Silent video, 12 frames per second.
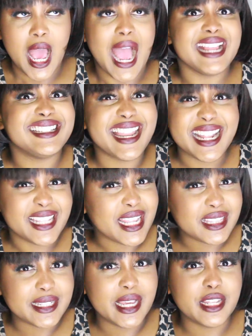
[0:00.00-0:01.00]
I said I
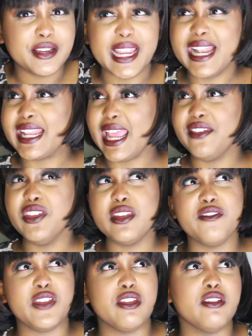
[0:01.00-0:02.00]
liked the coloring. It gave it
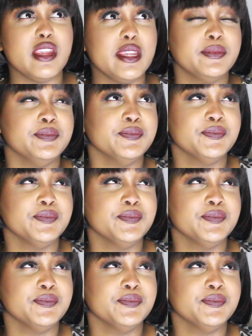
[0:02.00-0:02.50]
a very,